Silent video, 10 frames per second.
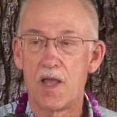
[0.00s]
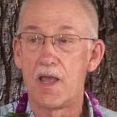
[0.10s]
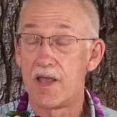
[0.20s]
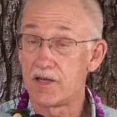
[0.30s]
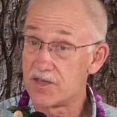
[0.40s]

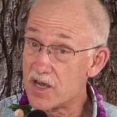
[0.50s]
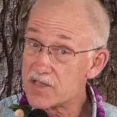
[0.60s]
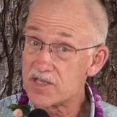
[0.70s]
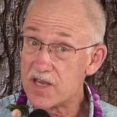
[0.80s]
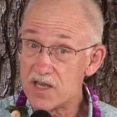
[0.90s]
It
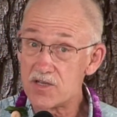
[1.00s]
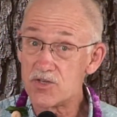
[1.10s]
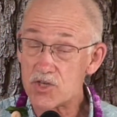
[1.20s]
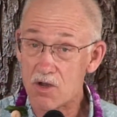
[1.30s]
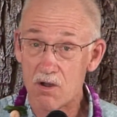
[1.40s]
does
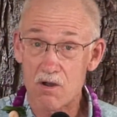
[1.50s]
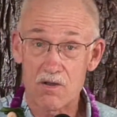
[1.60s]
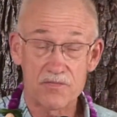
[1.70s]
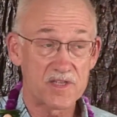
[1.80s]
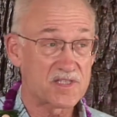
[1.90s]
hinge
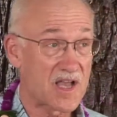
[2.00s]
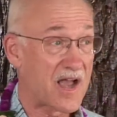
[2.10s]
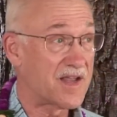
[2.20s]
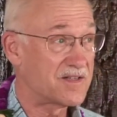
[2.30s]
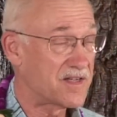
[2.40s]
on this
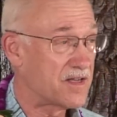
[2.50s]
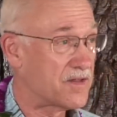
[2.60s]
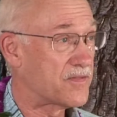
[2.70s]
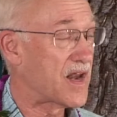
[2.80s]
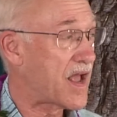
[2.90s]
idea
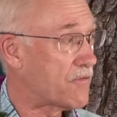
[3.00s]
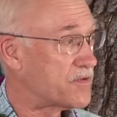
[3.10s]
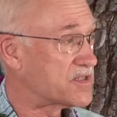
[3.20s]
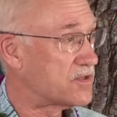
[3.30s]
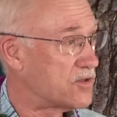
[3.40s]
that
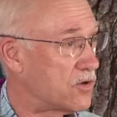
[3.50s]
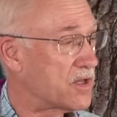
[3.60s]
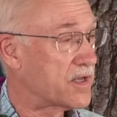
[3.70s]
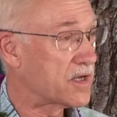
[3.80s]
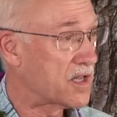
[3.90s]

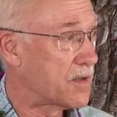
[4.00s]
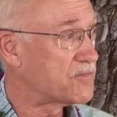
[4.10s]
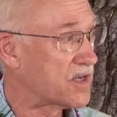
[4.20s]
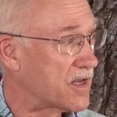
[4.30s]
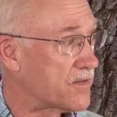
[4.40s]
alpha-synuclein clumped
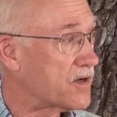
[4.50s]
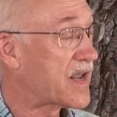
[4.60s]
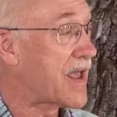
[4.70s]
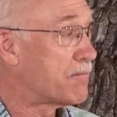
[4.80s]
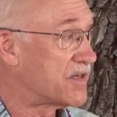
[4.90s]
together
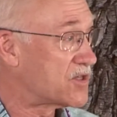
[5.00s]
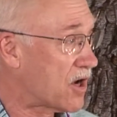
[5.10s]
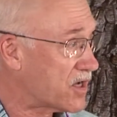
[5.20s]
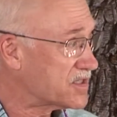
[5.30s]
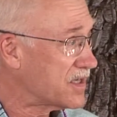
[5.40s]
can be
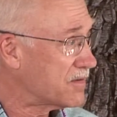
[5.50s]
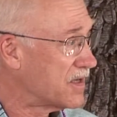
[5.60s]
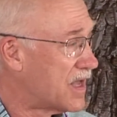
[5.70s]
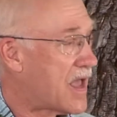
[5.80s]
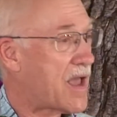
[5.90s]
toxic,
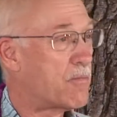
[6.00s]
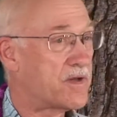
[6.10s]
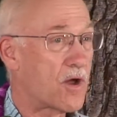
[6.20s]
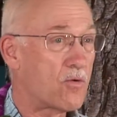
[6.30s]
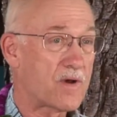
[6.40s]
and we
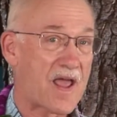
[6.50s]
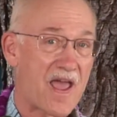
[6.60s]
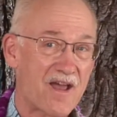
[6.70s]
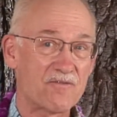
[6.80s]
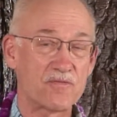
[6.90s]
don't
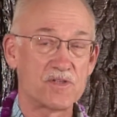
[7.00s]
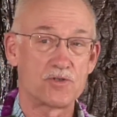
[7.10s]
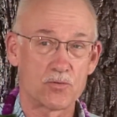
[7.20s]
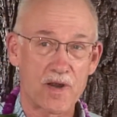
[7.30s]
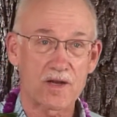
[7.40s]
have
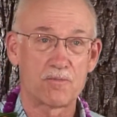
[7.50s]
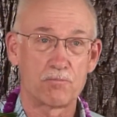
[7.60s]
direct